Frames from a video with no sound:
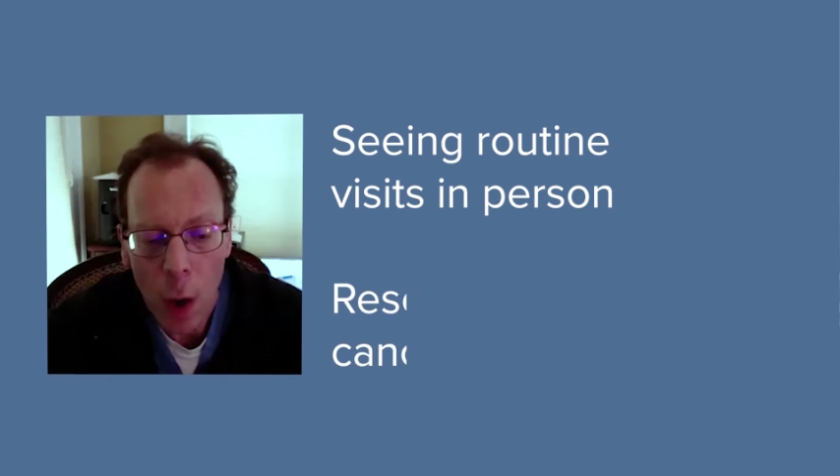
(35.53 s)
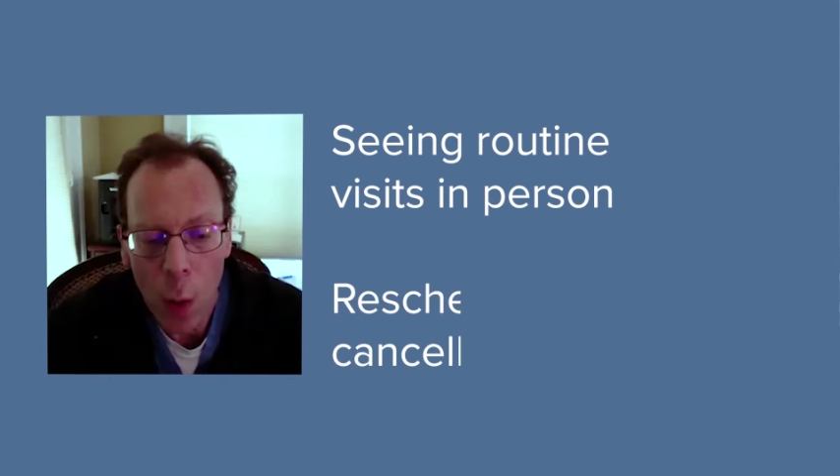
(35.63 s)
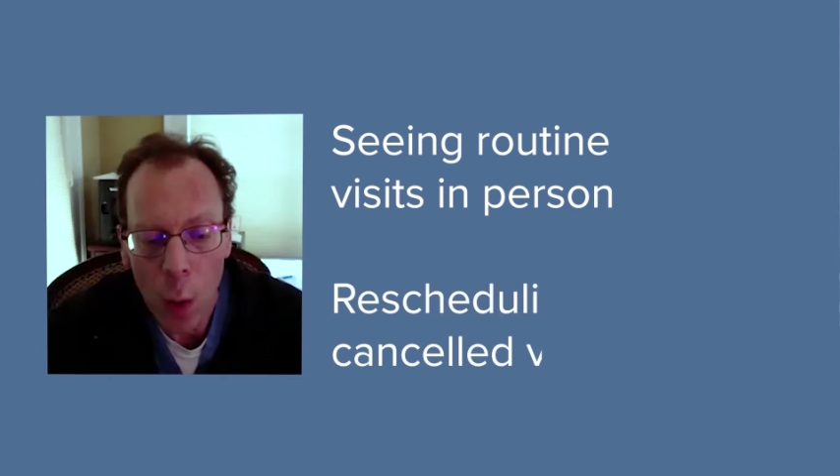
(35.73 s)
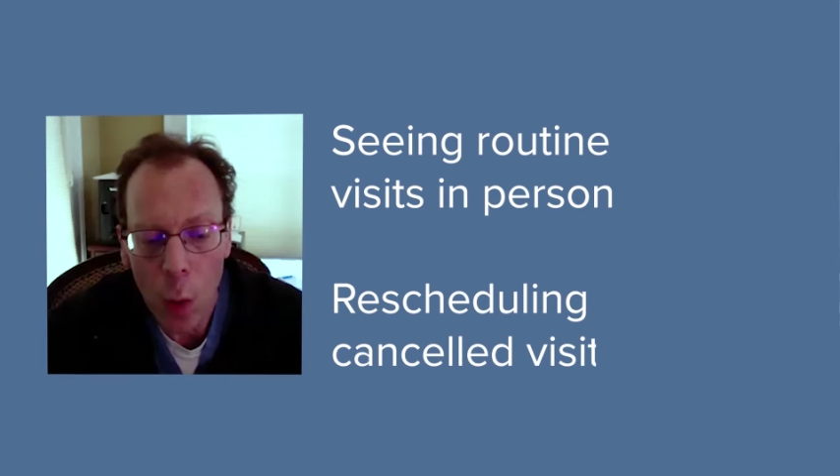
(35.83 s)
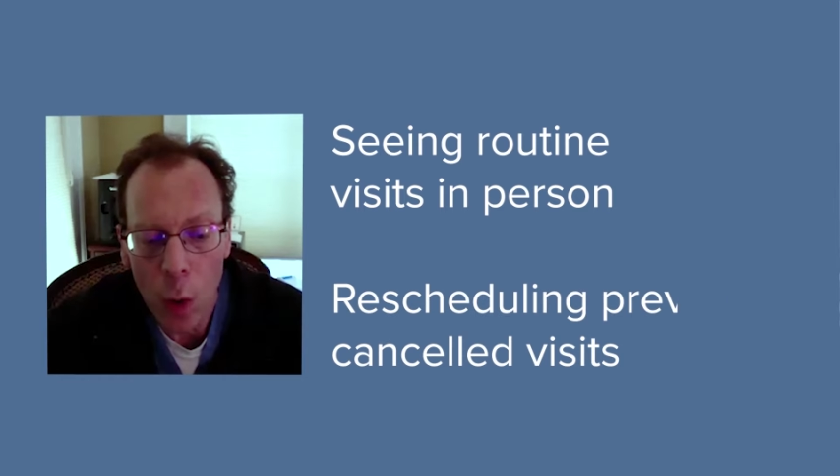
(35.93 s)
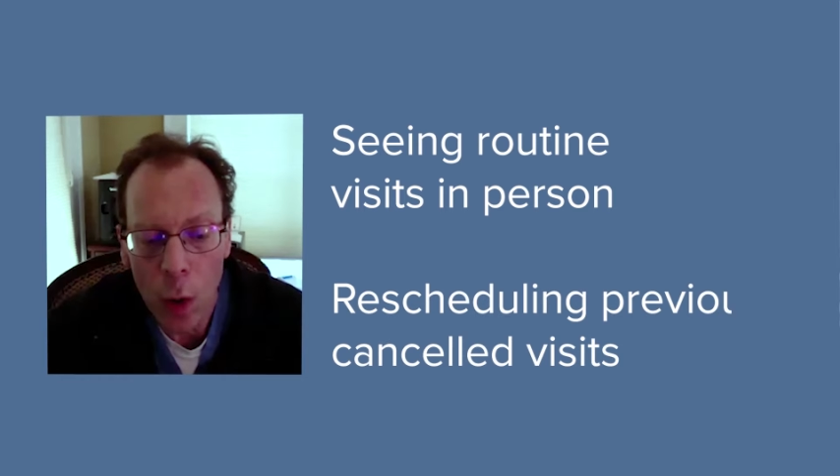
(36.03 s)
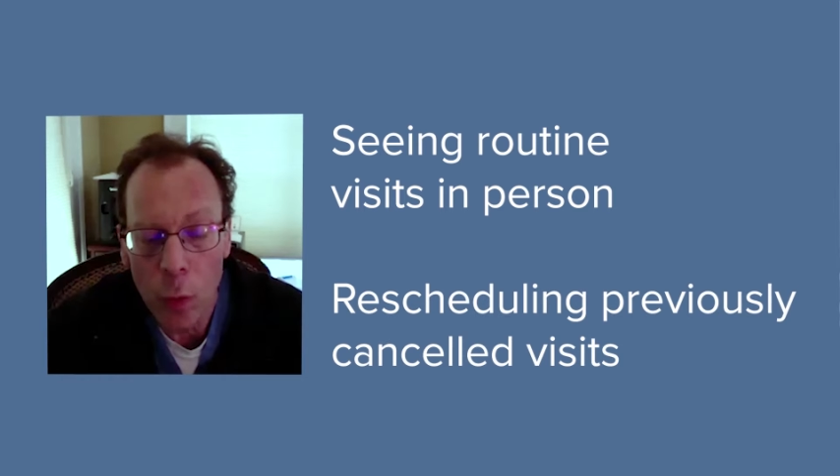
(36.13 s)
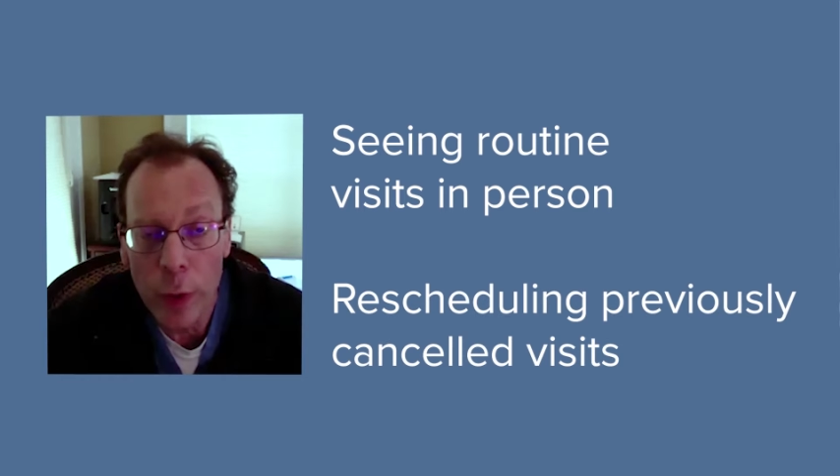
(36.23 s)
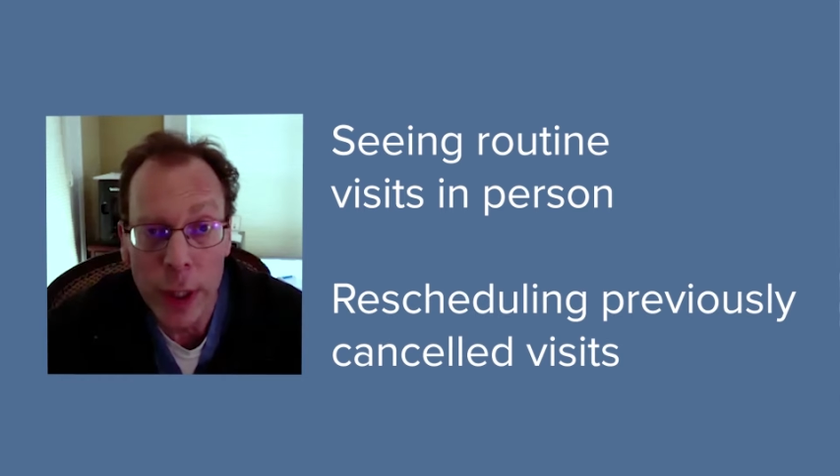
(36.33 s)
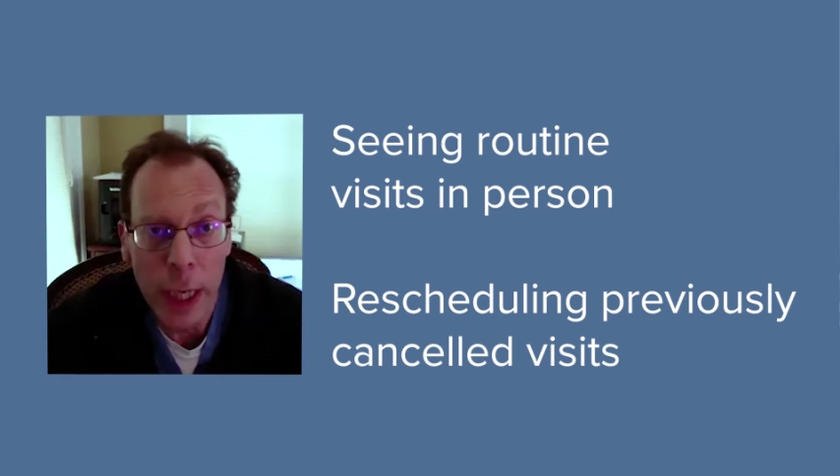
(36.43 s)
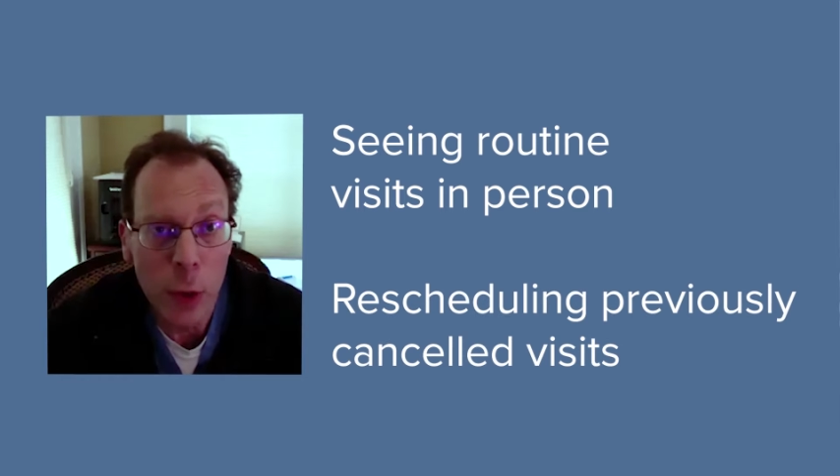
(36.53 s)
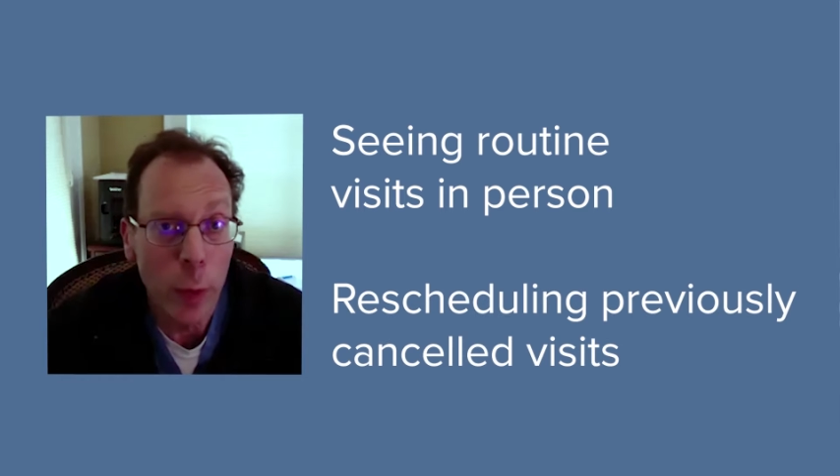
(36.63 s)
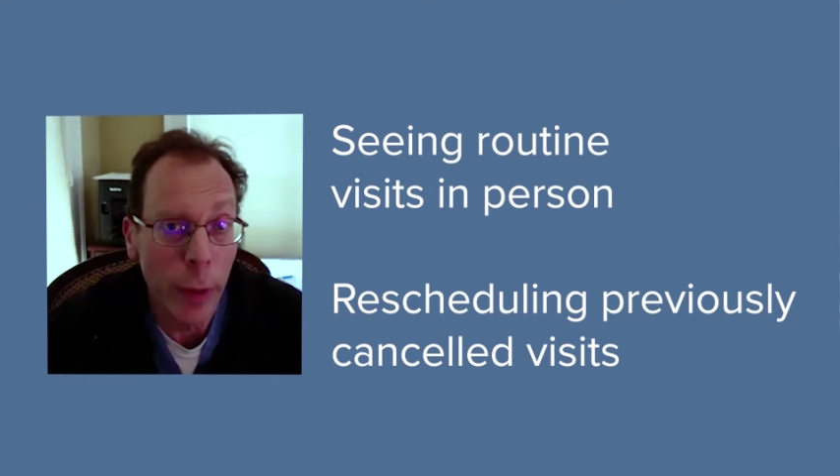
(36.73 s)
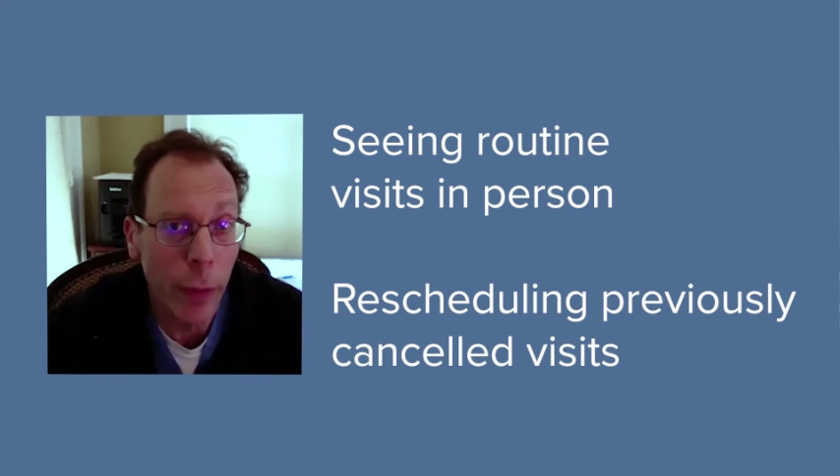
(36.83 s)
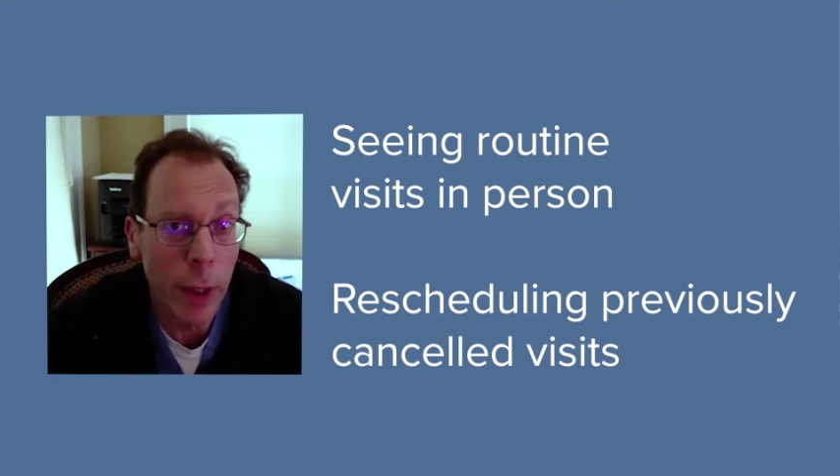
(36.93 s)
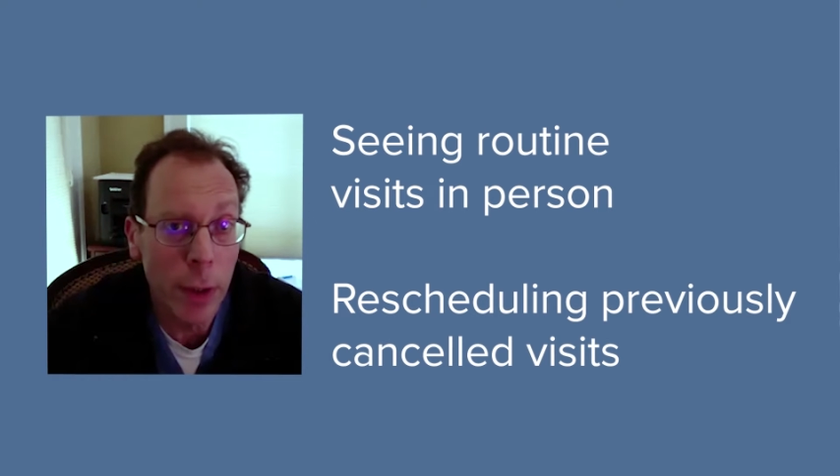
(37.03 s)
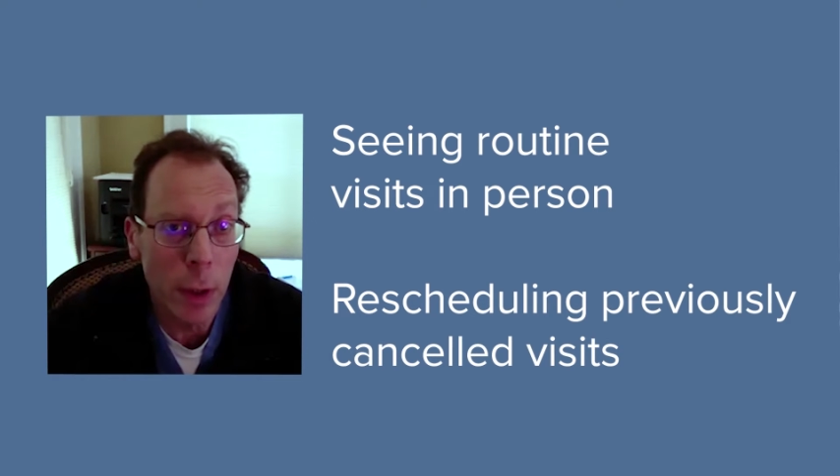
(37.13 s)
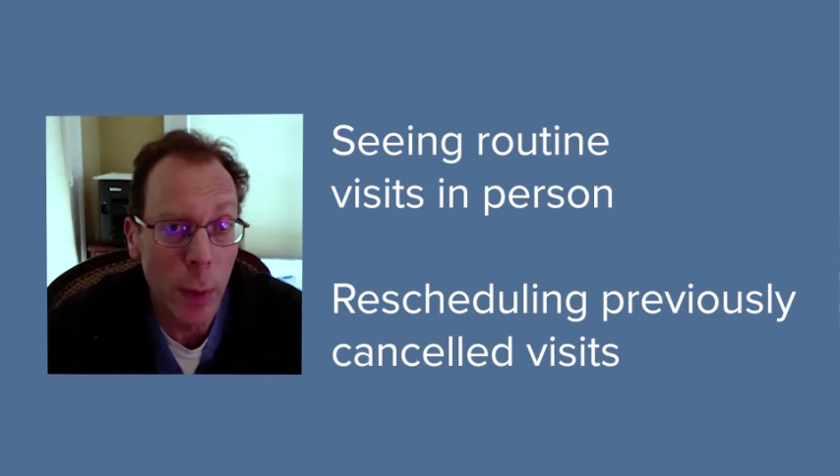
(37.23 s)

or rescheduling things that